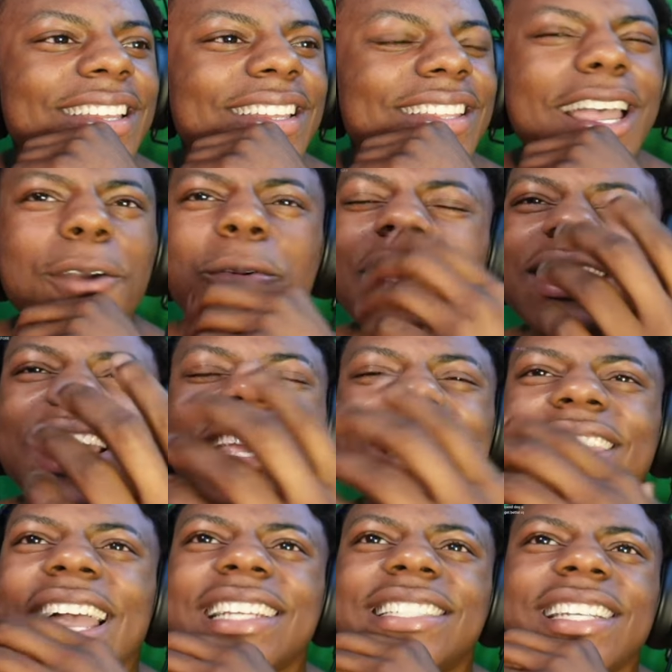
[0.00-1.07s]
Like, what they
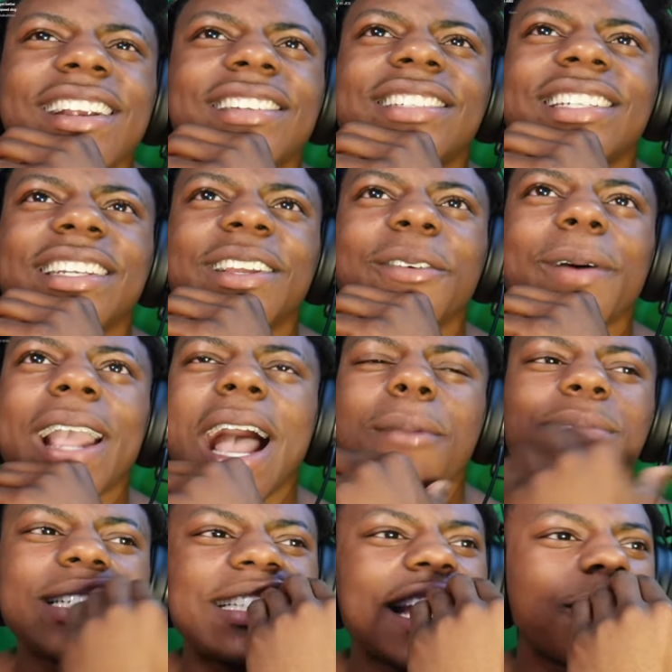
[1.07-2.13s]
like? Seriously, like, I'm
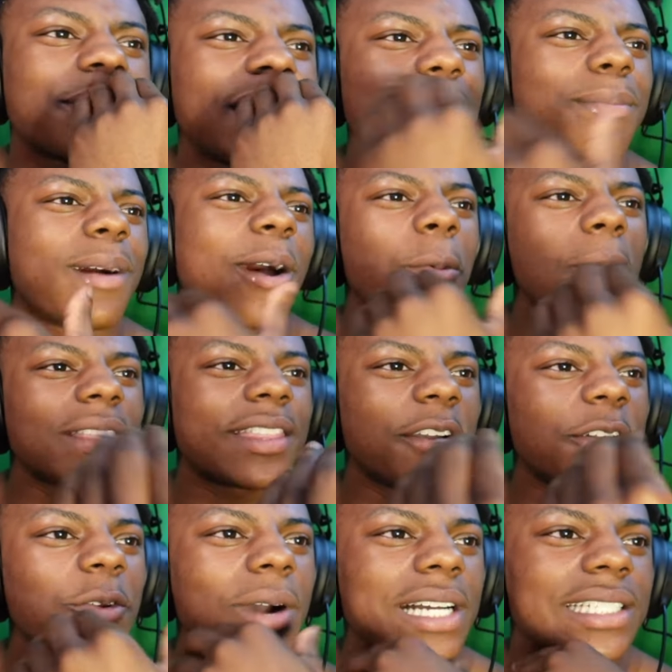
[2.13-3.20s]
just now thinking about it. what the hell
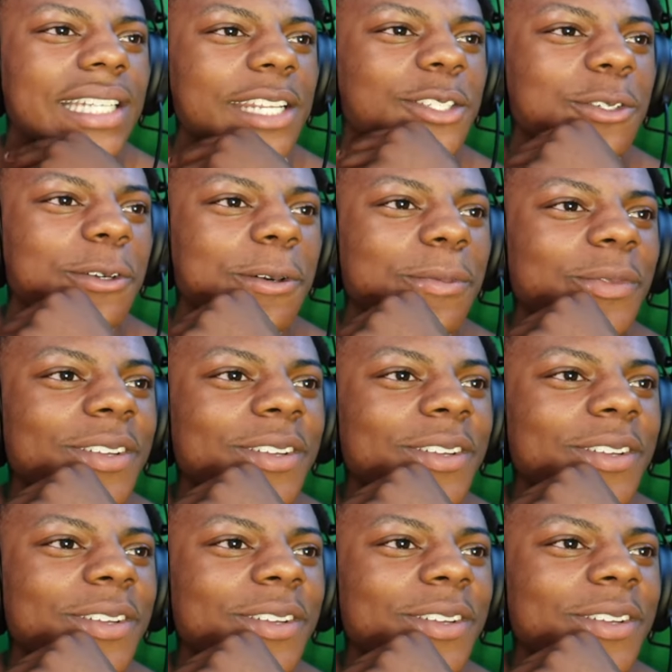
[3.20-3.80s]
do I say to him?